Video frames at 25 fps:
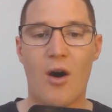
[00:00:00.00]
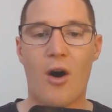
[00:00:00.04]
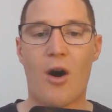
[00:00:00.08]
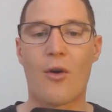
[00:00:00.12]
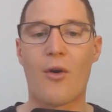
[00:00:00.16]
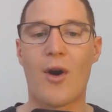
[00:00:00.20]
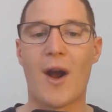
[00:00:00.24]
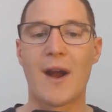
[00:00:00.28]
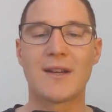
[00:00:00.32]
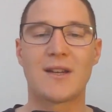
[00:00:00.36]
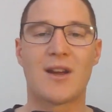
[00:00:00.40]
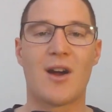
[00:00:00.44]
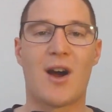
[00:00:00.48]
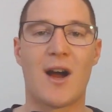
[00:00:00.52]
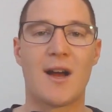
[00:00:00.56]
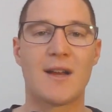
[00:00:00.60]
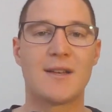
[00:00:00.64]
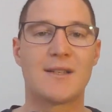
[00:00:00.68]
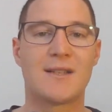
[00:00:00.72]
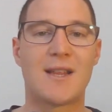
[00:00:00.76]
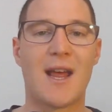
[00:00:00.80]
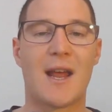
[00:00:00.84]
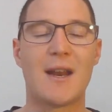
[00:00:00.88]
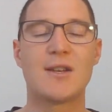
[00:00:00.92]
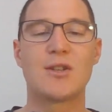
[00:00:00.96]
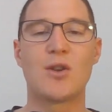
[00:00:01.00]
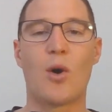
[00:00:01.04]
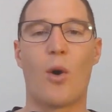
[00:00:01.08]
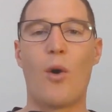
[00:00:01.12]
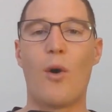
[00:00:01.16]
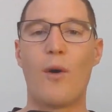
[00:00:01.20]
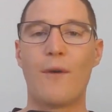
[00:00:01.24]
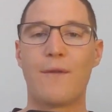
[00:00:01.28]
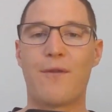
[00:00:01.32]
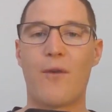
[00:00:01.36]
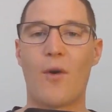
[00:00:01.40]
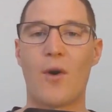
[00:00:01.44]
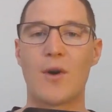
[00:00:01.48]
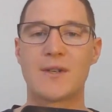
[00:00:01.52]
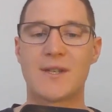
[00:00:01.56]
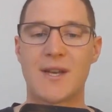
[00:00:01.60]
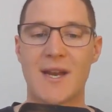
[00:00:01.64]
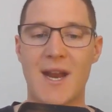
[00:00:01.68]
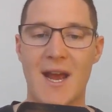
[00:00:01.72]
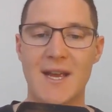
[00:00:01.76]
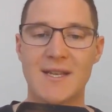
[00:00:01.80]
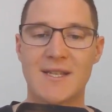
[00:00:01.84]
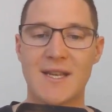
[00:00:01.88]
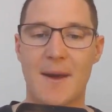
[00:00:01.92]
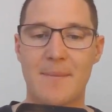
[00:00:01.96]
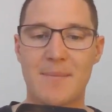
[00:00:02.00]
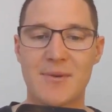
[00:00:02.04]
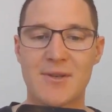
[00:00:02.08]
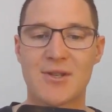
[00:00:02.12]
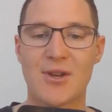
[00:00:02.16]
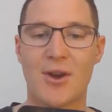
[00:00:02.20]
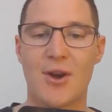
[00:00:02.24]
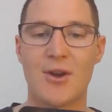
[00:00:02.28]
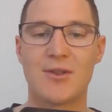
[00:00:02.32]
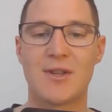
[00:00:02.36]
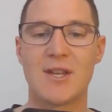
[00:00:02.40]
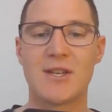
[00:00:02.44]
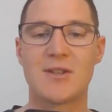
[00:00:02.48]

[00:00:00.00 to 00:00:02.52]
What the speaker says: All right, guys, that is all for today's episode.